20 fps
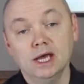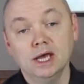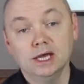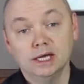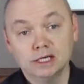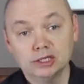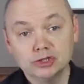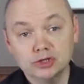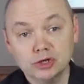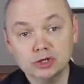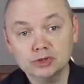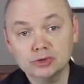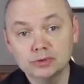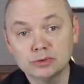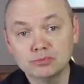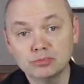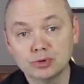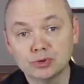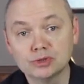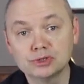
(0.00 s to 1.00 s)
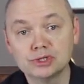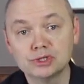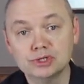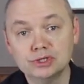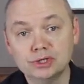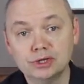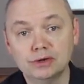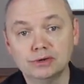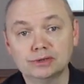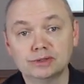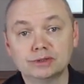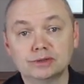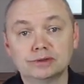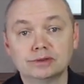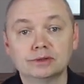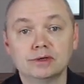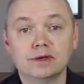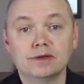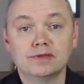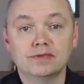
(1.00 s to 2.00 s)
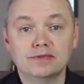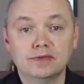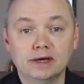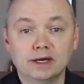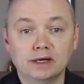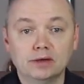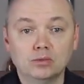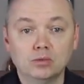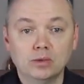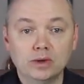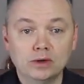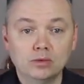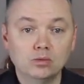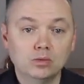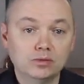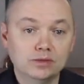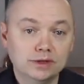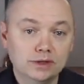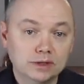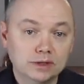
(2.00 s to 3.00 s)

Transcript: It is also important to note that when the